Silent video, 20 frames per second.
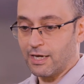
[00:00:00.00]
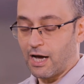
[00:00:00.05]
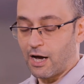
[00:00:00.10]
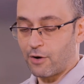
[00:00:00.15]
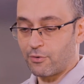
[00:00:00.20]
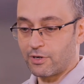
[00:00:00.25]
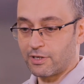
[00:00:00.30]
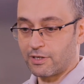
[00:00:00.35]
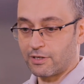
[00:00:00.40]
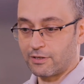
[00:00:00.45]

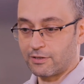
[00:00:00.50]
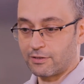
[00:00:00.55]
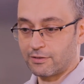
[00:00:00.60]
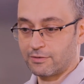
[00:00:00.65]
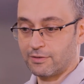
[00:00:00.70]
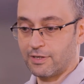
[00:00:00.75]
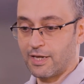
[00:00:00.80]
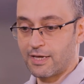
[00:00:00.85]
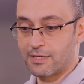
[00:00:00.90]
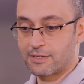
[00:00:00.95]
our
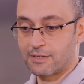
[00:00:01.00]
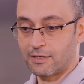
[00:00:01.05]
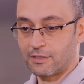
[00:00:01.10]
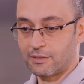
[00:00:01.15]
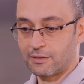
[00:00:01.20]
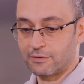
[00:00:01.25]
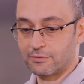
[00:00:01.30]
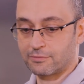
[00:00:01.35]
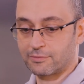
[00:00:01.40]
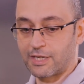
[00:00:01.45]

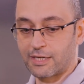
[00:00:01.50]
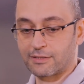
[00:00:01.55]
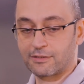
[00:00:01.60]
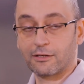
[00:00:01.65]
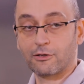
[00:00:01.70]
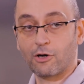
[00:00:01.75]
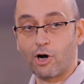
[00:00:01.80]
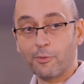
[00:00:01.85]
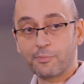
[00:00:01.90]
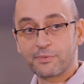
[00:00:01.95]
laser
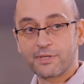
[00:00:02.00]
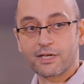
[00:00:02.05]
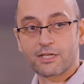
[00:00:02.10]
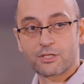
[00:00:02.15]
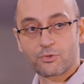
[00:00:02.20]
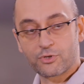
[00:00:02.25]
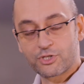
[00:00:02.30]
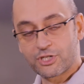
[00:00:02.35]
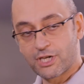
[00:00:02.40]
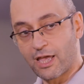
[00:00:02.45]
cutting
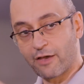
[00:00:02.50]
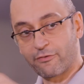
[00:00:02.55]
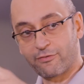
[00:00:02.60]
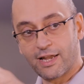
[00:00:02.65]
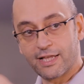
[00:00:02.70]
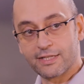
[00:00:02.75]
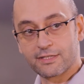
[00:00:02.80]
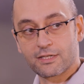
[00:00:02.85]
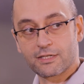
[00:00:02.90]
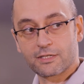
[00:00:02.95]
optics, which have
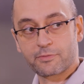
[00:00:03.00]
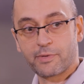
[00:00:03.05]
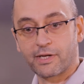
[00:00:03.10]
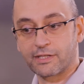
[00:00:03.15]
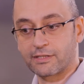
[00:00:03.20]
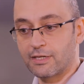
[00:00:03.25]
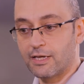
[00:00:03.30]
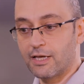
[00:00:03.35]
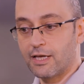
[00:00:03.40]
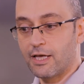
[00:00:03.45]
lenses, but